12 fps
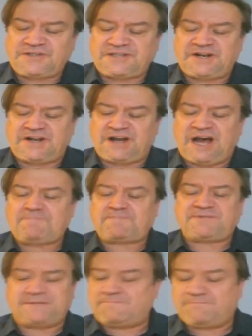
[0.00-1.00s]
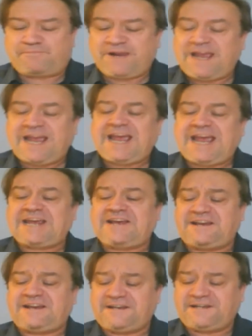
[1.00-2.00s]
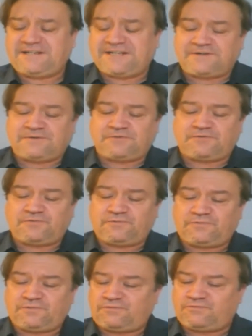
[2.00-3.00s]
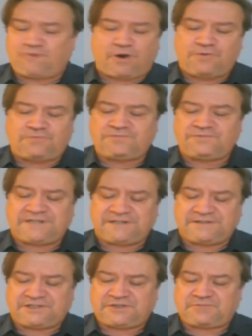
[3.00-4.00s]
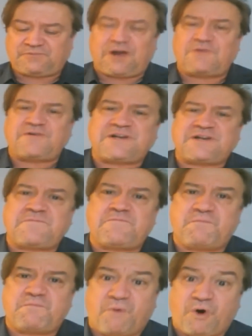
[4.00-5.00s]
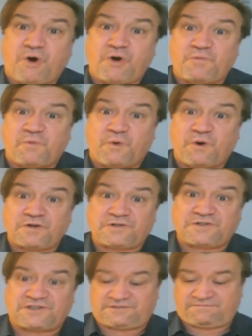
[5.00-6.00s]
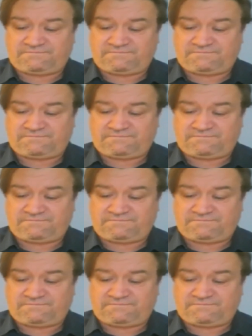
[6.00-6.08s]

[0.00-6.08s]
and hopped and brayed and groaned and sprouted more warts.